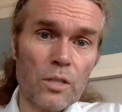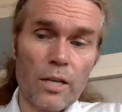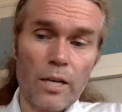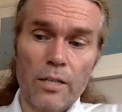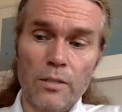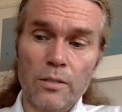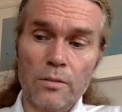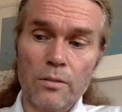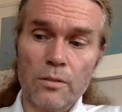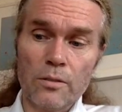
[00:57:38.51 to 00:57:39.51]
And
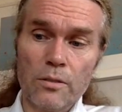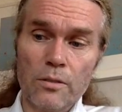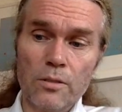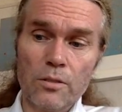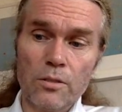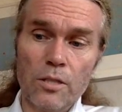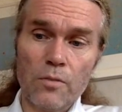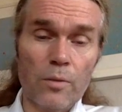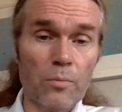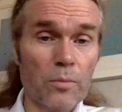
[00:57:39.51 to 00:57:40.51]

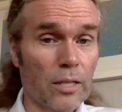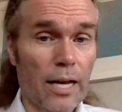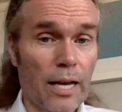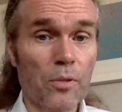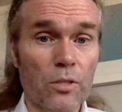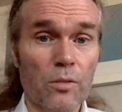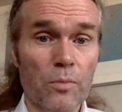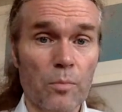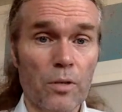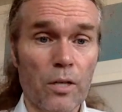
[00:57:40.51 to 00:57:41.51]
if I'm not happy
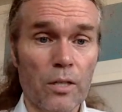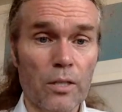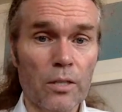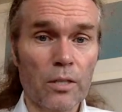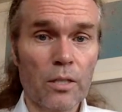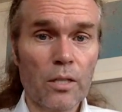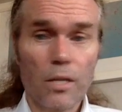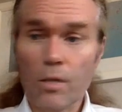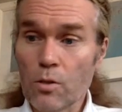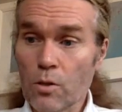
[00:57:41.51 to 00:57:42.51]
with my body,
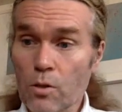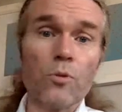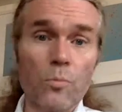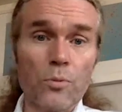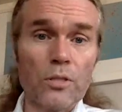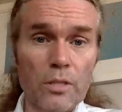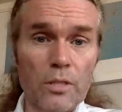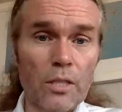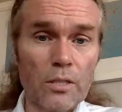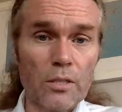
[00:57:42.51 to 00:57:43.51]
I go to the blueprint and
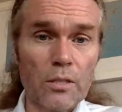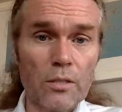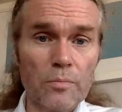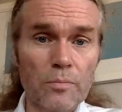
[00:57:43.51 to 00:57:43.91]
change it.